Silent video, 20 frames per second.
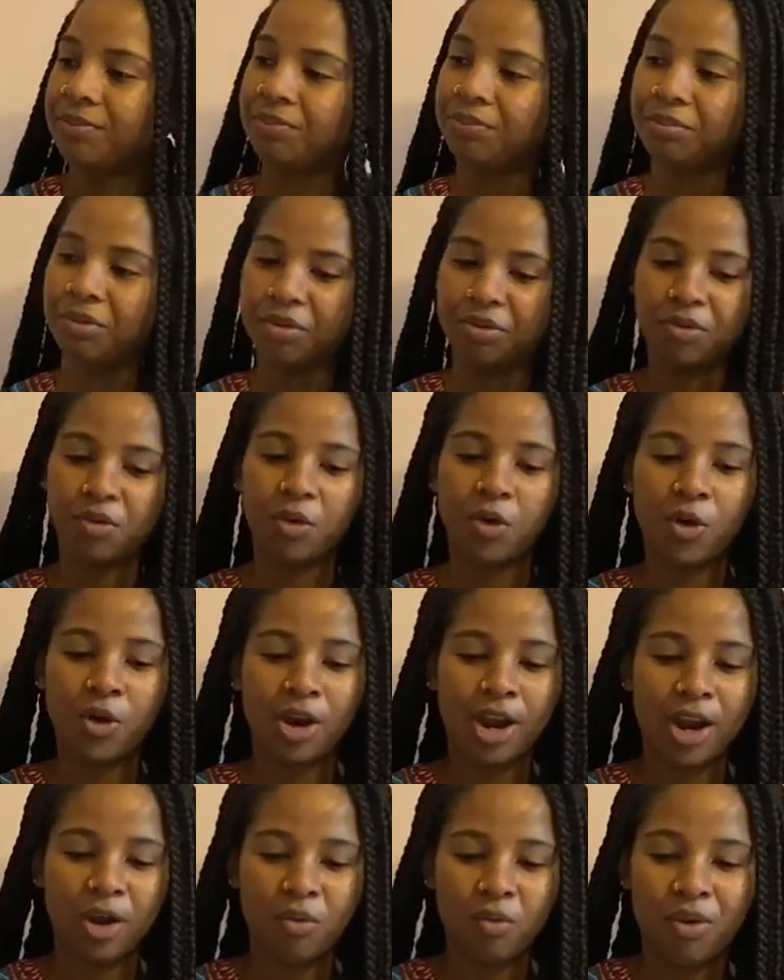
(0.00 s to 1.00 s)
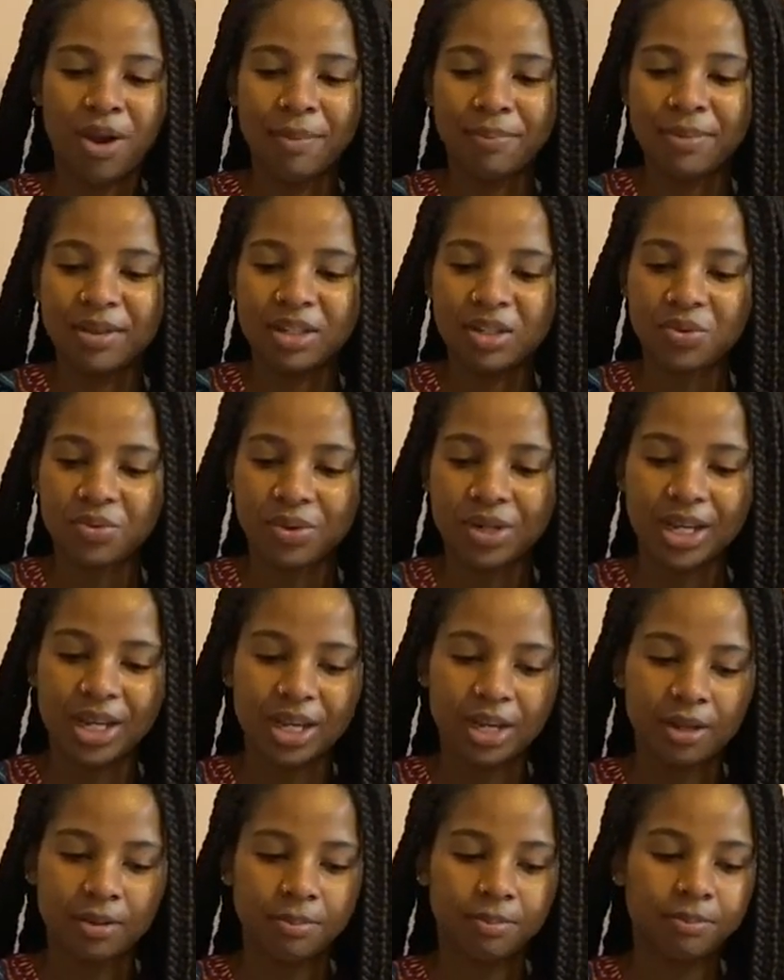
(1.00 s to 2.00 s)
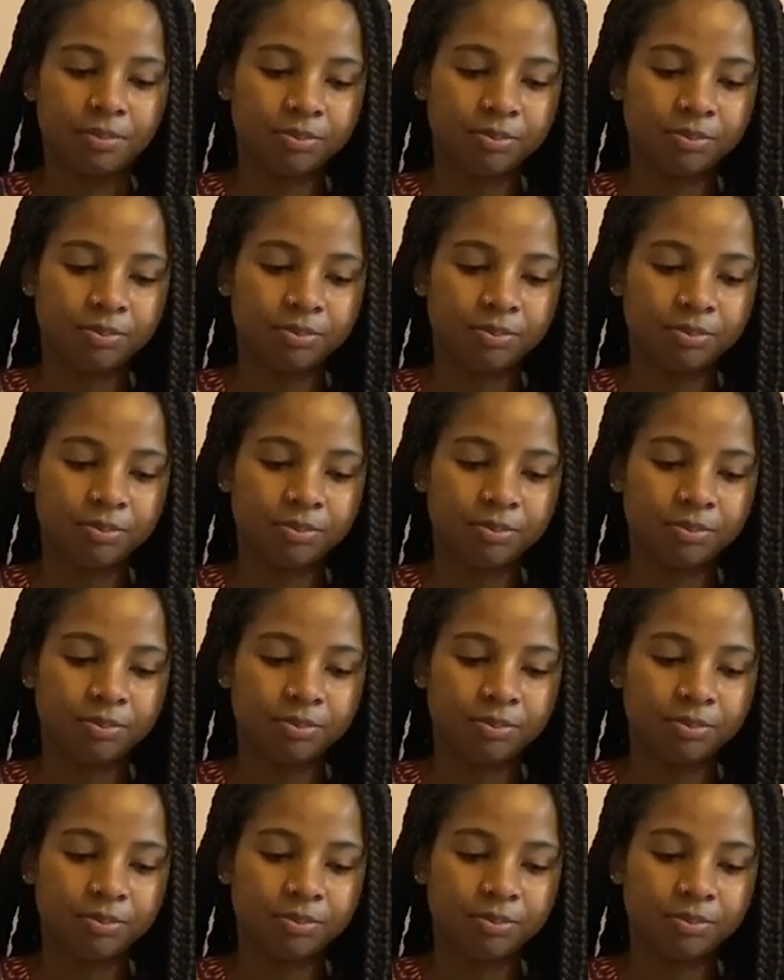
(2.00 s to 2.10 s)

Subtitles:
before I wrap this reading up.